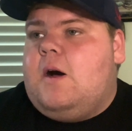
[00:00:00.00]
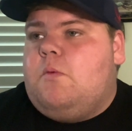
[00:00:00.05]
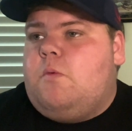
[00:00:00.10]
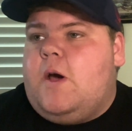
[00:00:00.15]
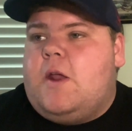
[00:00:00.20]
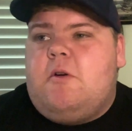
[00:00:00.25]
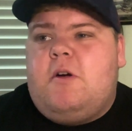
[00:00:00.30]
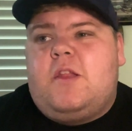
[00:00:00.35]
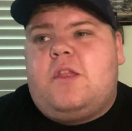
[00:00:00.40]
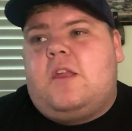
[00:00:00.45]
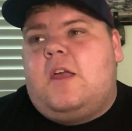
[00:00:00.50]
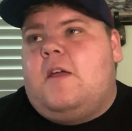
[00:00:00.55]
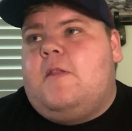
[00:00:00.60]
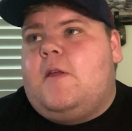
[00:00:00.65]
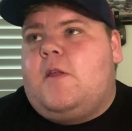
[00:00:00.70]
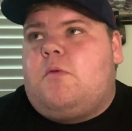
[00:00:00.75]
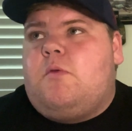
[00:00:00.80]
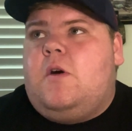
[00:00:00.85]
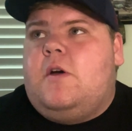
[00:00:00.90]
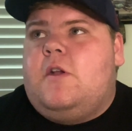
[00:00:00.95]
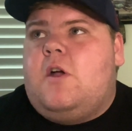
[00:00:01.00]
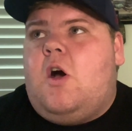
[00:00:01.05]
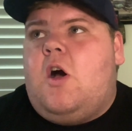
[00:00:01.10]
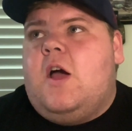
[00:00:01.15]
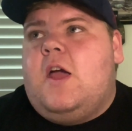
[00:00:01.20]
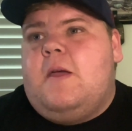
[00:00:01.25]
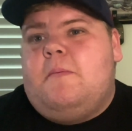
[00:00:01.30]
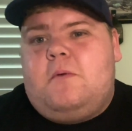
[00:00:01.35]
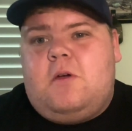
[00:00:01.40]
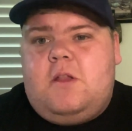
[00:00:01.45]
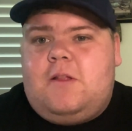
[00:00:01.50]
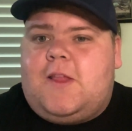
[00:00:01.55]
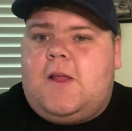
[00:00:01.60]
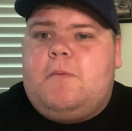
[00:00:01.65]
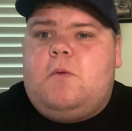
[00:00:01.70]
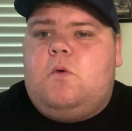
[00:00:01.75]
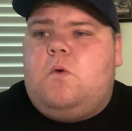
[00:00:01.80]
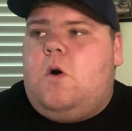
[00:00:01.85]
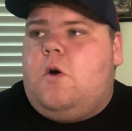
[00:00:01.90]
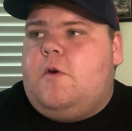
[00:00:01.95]
where do I see this one? I am going to tip
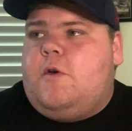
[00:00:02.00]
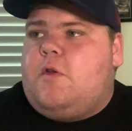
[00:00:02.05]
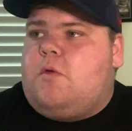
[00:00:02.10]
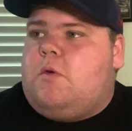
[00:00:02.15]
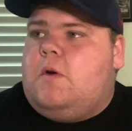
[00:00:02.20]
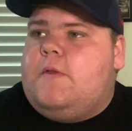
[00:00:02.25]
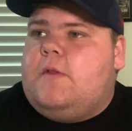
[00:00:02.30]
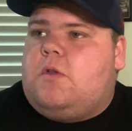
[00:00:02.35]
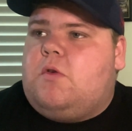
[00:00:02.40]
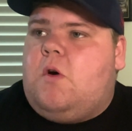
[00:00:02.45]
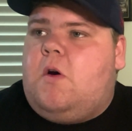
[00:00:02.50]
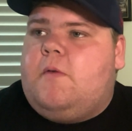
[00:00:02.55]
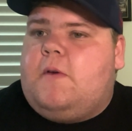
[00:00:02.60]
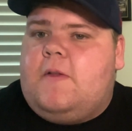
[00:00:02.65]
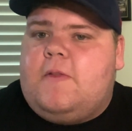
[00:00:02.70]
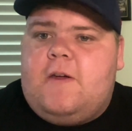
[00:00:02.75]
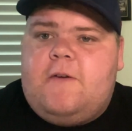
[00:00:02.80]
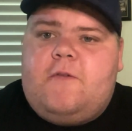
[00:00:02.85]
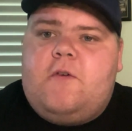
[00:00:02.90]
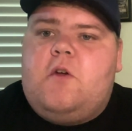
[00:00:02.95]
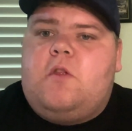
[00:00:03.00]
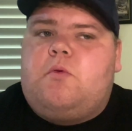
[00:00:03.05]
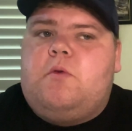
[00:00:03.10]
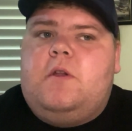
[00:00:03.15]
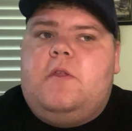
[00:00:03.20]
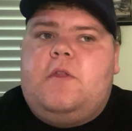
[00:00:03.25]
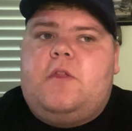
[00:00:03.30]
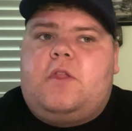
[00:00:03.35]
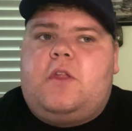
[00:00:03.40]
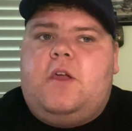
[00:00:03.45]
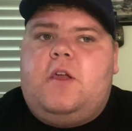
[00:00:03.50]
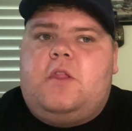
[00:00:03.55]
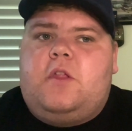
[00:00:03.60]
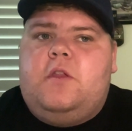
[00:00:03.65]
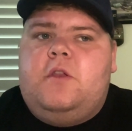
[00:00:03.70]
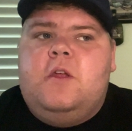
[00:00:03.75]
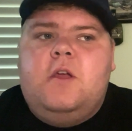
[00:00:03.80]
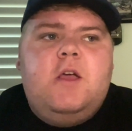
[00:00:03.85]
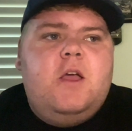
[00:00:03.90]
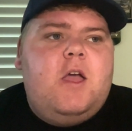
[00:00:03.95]
the Warriors 1-12 with their first win of the season,
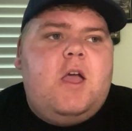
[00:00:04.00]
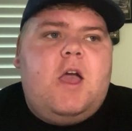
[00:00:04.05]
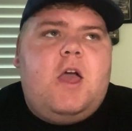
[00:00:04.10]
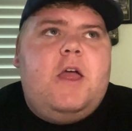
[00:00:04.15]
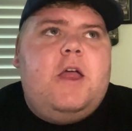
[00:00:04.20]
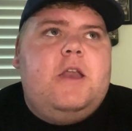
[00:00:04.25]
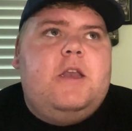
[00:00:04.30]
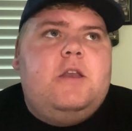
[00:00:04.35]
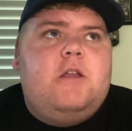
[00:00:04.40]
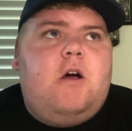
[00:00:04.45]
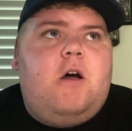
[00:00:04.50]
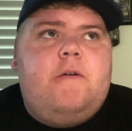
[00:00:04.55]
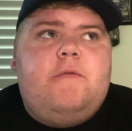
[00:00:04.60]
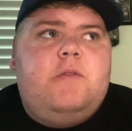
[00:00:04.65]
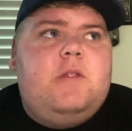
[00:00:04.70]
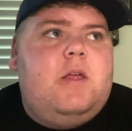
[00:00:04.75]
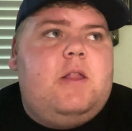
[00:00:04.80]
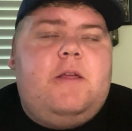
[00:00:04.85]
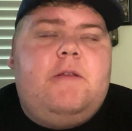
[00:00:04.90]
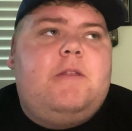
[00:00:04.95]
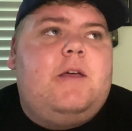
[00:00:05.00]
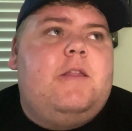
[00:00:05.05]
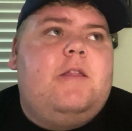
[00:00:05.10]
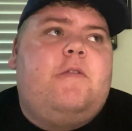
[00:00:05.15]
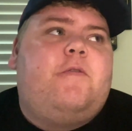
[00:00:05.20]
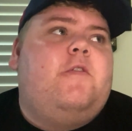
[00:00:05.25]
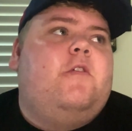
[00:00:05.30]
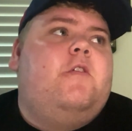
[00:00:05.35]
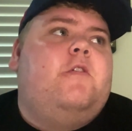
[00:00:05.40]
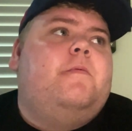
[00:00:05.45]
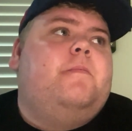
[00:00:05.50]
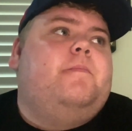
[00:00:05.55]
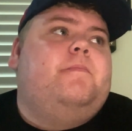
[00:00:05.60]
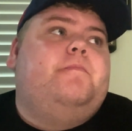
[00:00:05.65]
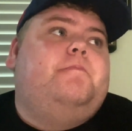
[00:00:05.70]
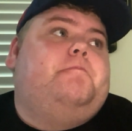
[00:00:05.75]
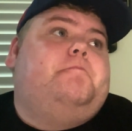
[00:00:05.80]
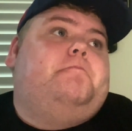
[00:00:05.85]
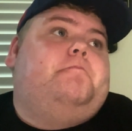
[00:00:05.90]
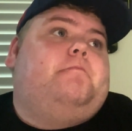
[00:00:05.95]
and I've been in this group
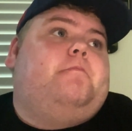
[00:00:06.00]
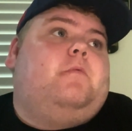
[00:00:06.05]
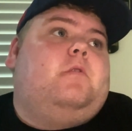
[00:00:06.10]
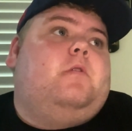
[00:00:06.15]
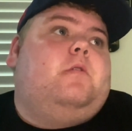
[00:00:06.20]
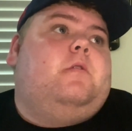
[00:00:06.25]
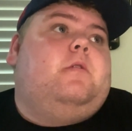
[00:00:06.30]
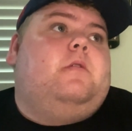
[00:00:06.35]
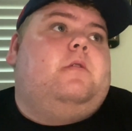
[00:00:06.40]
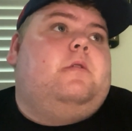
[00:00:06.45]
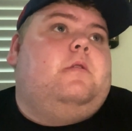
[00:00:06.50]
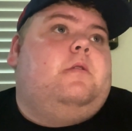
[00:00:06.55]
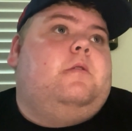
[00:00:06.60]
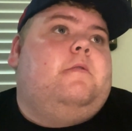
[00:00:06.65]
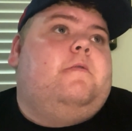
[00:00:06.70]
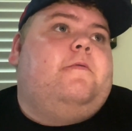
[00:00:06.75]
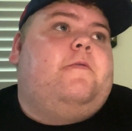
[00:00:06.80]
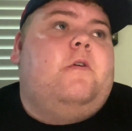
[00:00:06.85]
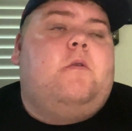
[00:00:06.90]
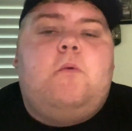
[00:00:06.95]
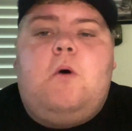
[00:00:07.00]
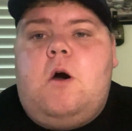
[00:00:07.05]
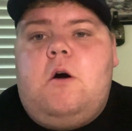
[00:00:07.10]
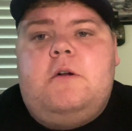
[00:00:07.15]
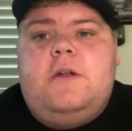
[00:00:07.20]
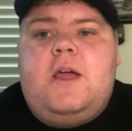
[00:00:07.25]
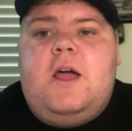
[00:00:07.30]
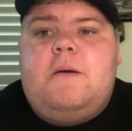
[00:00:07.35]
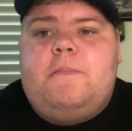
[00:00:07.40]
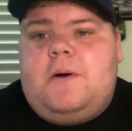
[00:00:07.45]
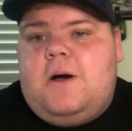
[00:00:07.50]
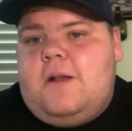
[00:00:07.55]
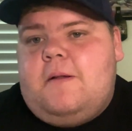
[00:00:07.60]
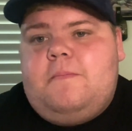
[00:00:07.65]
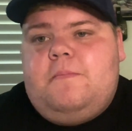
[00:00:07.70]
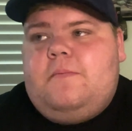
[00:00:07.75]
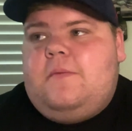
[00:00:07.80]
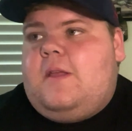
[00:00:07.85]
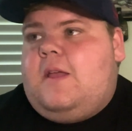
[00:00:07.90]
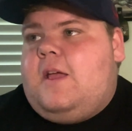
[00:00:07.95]
for a while now, but
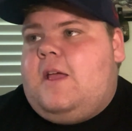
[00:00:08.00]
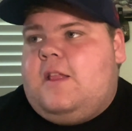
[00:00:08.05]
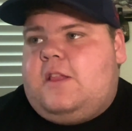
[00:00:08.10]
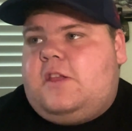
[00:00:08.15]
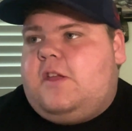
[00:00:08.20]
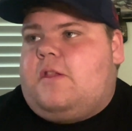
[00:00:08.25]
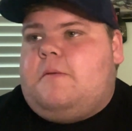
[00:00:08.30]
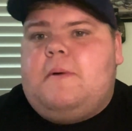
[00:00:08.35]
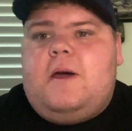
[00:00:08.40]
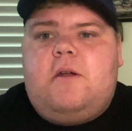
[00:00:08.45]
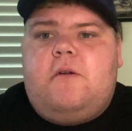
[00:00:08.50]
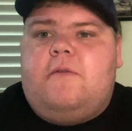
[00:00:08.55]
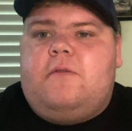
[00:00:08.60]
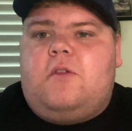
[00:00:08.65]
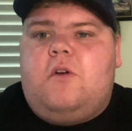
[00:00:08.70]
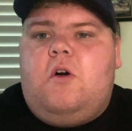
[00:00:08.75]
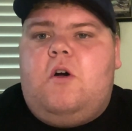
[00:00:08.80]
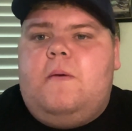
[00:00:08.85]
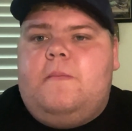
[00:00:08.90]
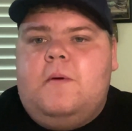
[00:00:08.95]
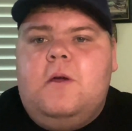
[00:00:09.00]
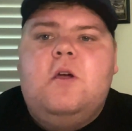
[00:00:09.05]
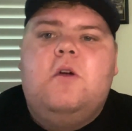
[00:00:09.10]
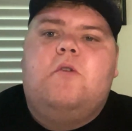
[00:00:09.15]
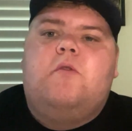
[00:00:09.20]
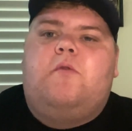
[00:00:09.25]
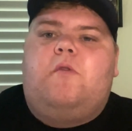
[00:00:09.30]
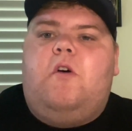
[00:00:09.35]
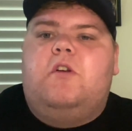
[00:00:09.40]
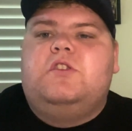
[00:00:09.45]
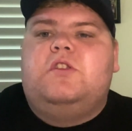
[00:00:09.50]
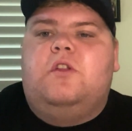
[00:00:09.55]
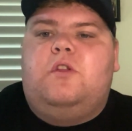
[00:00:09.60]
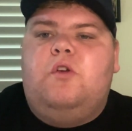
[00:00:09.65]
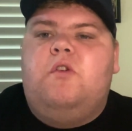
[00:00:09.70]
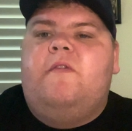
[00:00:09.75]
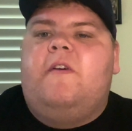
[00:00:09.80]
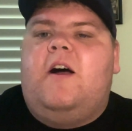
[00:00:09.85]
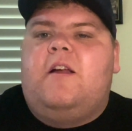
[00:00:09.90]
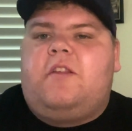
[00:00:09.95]
it's just a matter of time. Rogers,
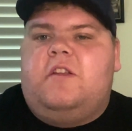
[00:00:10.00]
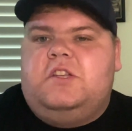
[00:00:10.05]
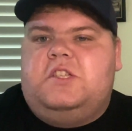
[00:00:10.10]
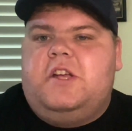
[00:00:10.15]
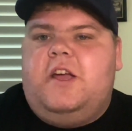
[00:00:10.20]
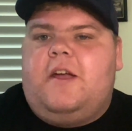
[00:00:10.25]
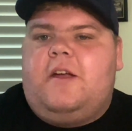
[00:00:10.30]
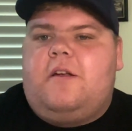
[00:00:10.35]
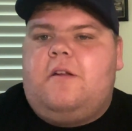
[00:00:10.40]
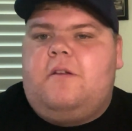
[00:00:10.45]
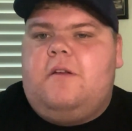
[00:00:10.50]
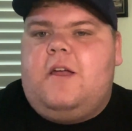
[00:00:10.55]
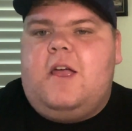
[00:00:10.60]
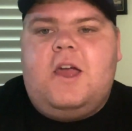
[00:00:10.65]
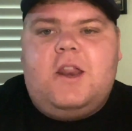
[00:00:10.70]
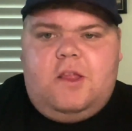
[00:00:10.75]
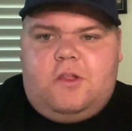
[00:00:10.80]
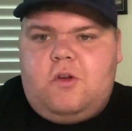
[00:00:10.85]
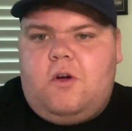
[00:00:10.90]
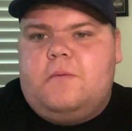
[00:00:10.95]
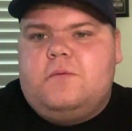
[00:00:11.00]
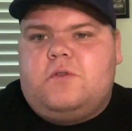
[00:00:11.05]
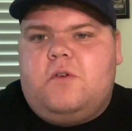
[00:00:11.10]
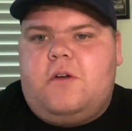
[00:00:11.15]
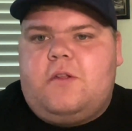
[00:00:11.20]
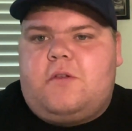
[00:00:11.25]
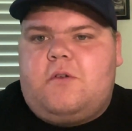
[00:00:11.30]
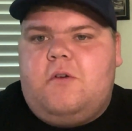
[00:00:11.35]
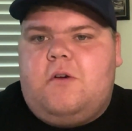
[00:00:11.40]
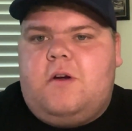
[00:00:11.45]
the Sheck, anytime try scorer.